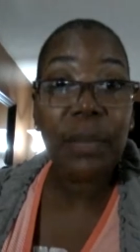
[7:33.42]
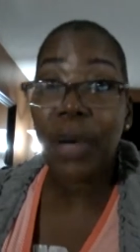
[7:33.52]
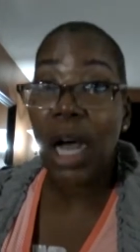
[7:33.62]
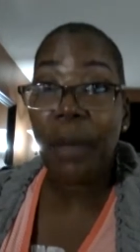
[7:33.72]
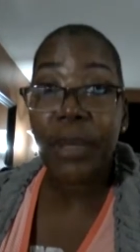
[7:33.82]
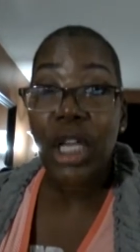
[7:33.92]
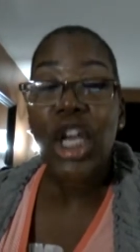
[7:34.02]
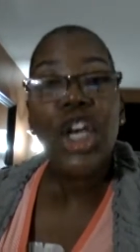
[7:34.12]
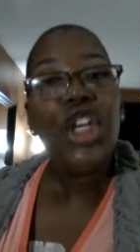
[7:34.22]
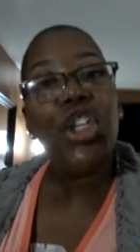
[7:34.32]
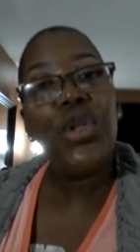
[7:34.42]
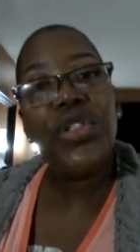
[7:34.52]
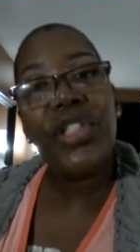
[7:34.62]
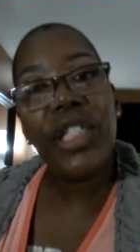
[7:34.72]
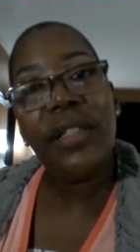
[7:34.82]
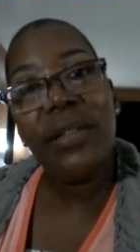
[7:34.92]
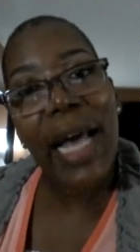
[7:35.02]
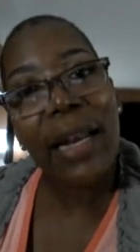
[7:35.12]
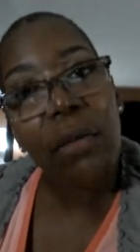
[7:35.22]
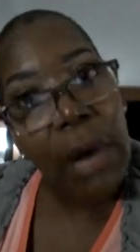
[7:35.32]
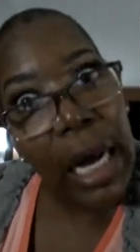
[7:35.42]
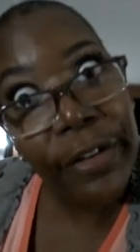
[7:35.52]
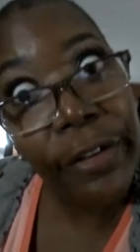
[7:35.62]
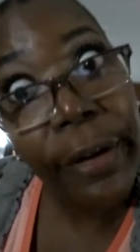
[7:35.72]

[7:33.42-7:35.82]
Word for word: a pump you still gotta wash